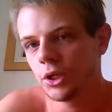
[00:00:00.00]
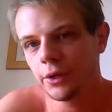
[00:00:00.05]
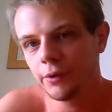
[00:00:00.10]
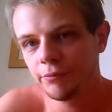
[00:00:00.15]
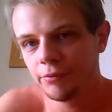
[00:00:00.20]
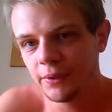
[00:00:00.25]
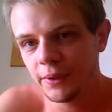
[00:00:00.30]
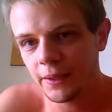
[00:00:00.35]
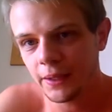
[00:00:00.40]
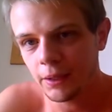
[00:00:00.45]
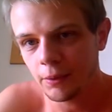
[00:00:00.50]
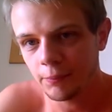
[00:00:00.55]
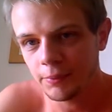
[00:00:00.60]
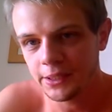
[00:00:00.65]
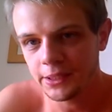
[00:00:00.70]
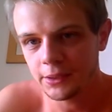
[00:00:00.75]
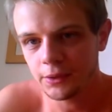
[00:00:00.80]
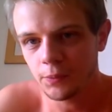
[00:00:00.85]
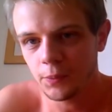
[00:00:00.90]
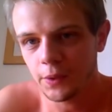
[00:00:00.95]
hopefully that will
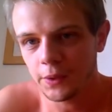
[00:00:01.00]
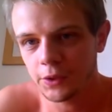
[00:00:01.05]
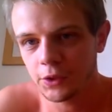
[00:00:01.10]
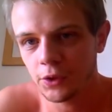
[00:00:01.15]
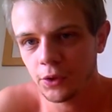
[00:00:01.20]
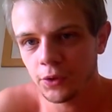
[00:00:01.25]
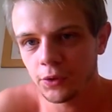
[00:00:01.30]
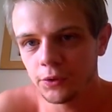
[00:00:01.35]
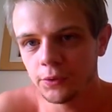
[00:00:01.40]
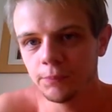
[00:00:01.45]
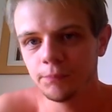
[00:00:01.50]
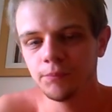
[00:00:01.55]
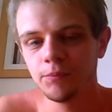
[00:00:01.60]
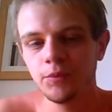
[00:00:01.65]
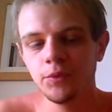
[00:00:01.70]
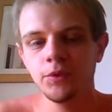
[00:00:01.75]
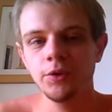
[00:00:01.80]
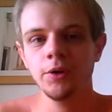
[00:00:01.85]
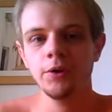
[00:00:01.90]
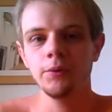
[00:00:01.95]
be quite good.
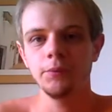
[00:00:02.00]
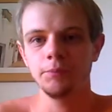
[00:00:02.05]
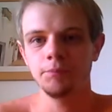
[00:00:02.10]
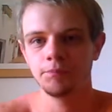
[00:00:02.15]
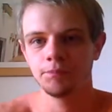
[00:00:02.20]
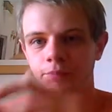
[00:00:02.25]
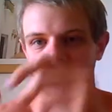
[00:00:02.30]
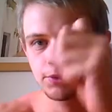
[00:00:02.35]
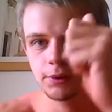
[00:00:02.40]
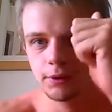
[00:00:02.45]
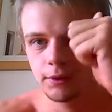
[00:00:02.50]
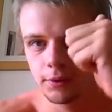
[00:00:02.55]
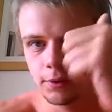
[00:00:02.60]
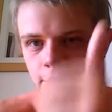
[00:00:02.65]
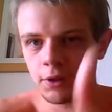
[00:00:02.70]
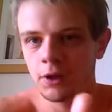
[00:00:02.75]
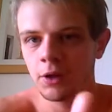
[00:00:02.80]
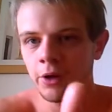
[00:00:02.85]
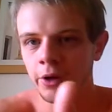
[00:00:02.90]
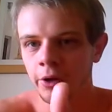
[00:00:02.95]
So,
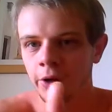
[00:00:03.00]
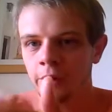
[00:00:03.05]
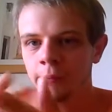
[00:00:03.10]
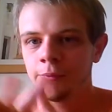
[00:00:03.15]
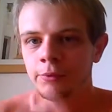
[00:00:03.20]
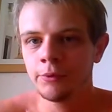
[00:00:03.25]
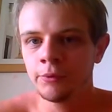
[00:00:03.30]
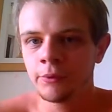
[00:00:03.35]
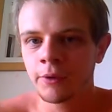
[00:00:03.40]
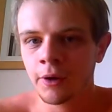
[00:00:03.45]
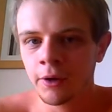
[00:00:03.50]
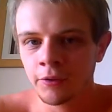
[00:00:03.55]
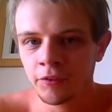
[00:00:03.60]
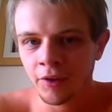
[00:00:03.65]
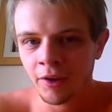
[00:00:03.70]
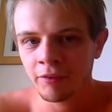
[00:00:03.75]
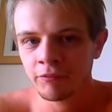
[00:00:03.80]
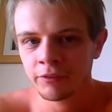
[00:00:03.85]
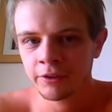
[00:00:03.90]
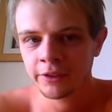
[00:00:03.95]
hope you guys
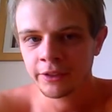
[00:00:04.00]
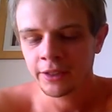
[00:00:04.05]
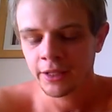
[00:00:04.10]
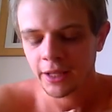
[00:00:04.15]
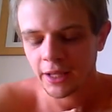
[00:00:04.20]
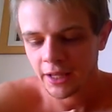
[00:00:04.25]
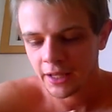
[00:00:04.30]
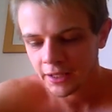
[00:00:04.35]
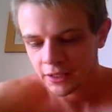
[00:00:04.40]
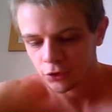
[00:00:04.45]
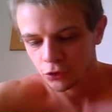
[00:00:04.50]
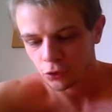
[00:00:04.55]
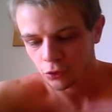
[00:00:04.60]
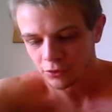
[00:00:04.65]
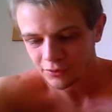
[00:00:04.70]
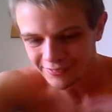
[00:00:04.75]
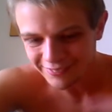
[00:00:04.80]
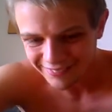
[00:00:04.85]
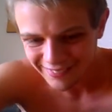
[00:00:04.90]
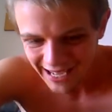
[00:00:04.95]
are having a
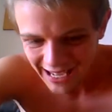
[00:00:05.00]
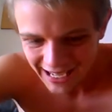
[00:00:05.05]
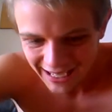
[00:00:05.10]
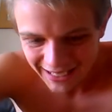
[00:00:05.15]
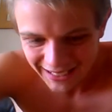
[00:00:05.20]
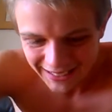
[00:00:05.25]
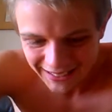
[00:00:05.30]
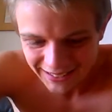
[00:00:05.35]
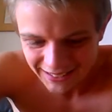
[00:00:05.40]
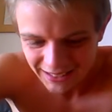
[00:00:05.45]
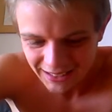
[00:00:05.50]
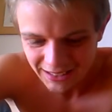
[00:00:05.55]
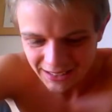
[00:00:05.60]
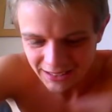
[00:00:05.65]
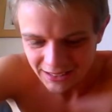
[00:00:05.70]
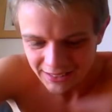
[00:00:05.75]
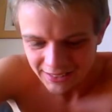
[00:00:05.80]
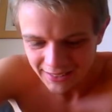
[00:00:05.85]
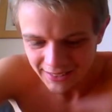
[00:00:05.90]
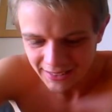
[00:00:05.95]
good day,
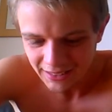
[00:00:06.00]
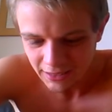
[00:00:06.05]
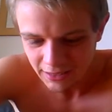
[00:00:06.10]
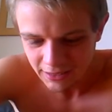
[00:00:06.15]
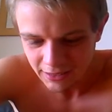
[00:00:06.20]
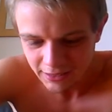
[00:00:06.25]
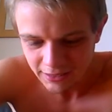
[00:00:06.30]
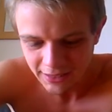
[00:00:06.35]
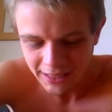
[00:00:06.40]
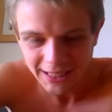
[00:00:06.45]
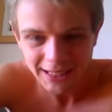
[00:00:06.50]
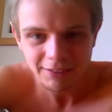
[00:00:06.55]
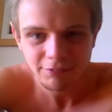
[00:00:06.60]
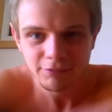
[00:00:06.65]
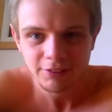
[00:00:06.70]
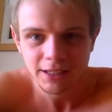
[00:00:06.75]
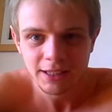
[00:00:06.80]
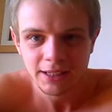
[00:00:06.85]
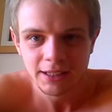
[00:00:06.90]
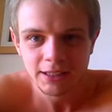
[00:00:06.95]

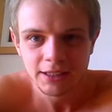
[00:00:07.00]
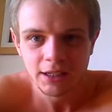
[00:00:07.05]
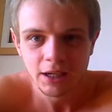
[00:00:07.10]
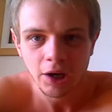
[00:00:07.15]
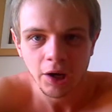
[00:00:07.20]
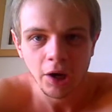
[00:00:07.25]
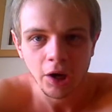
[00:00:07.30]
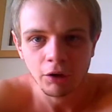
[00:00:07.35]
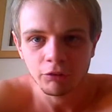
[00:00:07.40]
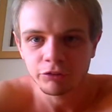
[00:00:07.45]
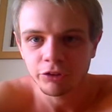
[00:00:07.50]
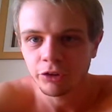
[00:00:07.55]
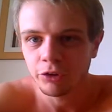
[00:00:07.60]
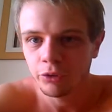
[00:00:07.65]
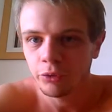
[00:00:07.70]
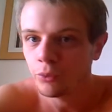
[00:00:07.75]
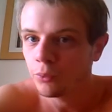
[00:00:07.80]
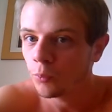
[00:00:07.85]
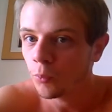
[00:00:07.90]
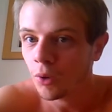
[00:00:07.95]
evening,
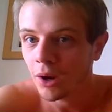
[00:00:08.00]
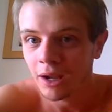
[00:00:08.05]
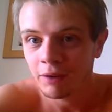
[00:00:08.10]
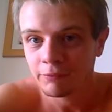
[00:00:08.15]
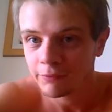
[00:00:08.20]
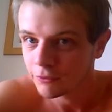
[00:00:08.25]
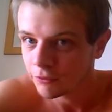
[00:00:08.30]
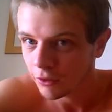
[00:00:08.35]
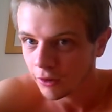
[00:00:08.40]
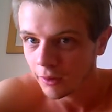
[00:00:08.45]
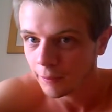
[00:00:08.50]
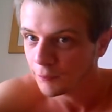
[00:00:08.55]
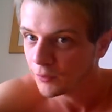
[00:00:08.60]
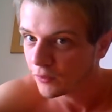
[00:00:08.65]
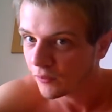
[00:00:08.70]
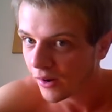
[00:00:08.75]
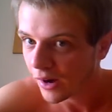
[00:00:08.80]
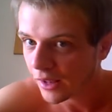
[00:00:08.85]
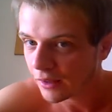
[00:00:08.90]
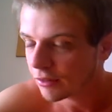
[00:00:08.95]
afternoon, whatever time
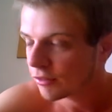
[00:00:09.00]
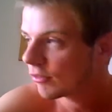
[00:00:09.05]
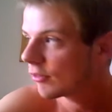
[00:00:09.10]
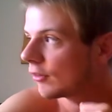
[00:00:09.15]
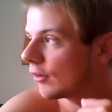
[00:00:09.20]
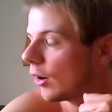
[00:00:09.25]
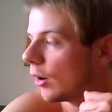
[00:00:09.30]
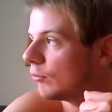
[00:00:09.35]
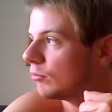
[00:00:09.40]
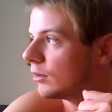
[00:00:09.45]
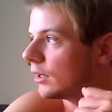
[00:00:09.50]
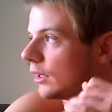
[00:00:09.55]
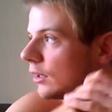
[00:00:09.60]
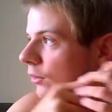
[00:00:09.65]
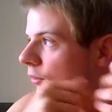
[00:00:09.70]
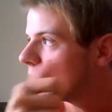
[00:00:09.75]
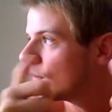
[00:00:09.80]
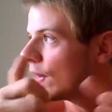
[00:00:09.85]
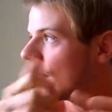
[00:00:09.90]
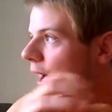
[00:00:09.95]
you're at. Hopefully
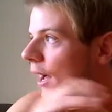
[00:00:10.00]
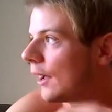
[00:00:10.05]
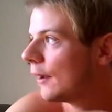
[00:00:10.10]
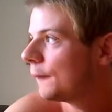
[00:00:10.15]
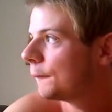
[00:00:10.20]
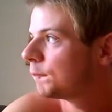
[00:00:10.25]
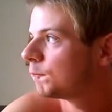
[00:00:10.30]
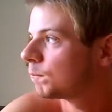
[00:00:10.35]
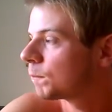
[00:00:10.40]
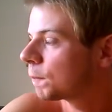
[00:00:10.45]
you're doing that.